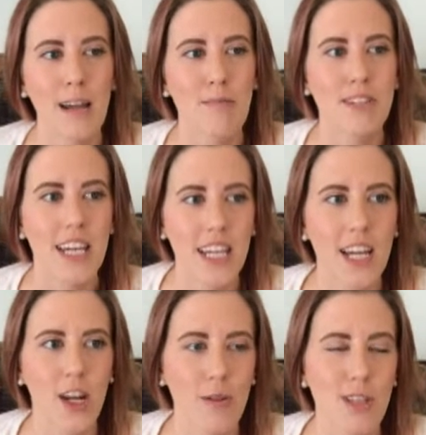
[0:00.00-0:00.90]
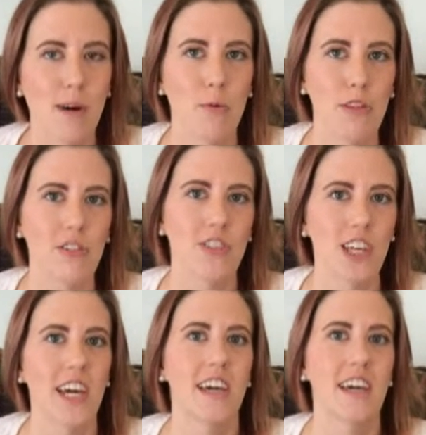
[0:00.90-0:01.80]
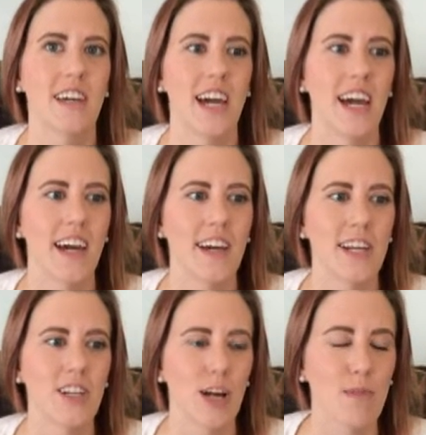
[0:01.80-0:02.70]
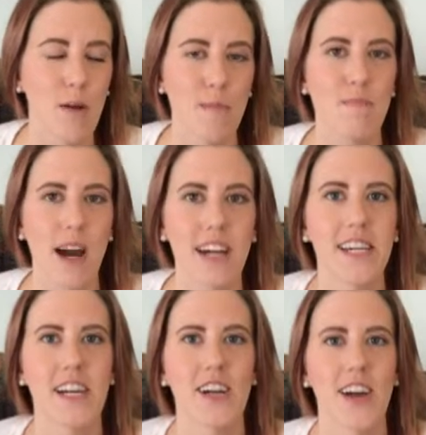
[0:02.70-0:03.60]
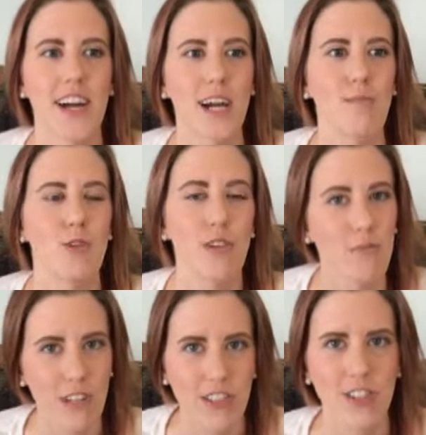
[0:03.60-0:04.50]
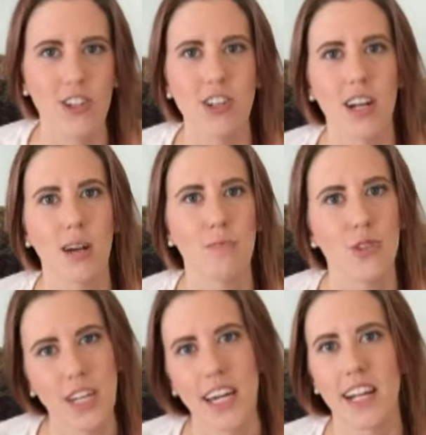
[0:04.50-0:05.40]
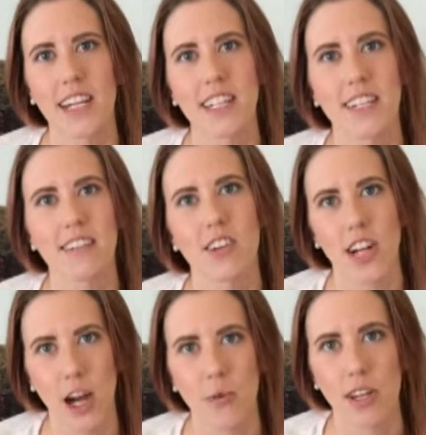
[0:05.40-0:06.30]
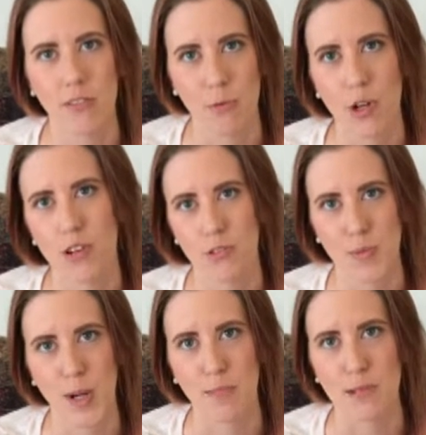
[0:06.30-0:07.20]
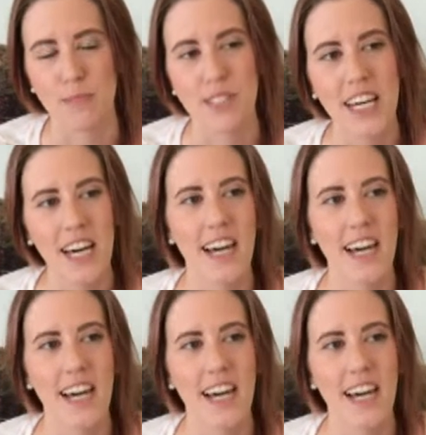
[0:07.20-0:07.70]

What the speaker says: I'm taking notes about what they're saying, and I'm coming back here and I'm doing research and I'm looking at ideas on how we can work on those problems.